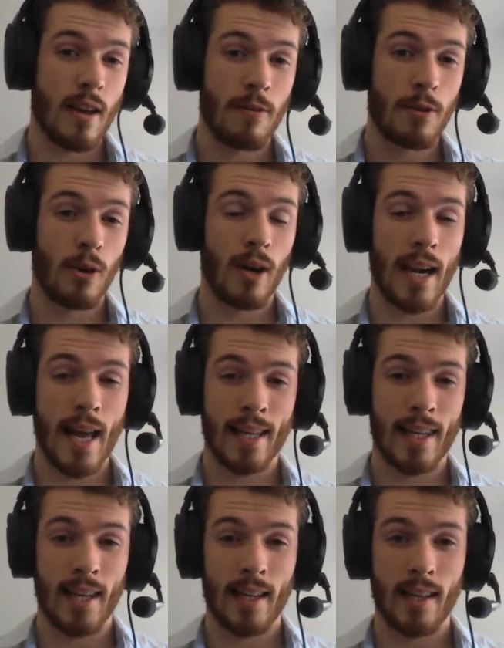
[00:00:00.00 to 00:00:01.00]
if you're
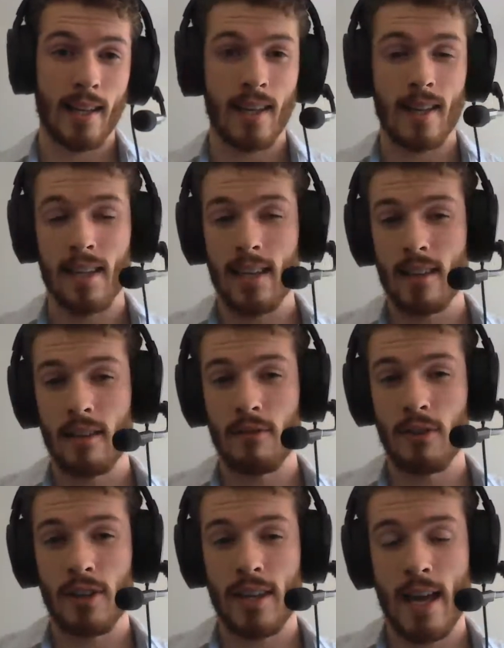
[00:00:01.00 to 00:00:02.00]
lacking in either
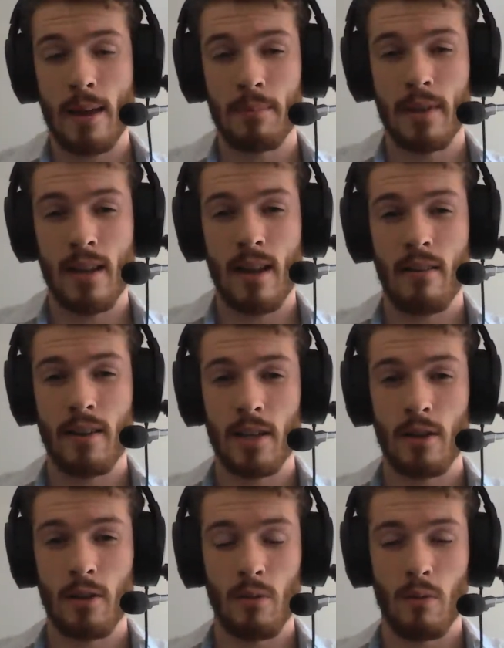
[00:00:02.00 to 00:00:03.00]
vocabulary
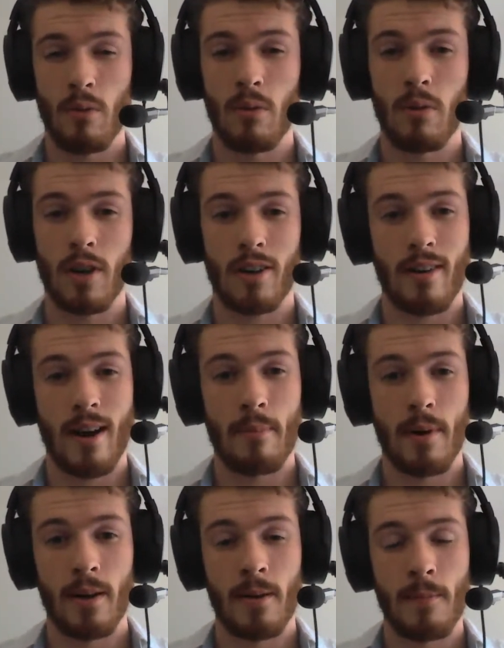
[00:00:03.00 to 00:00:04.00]
or
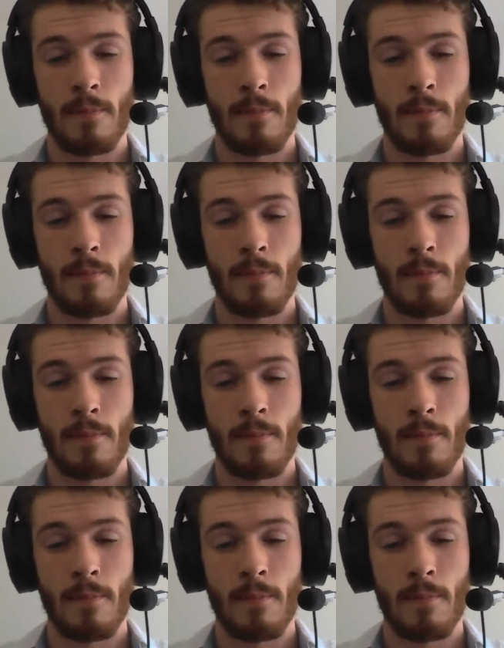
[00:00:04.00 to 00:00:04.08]
grammar.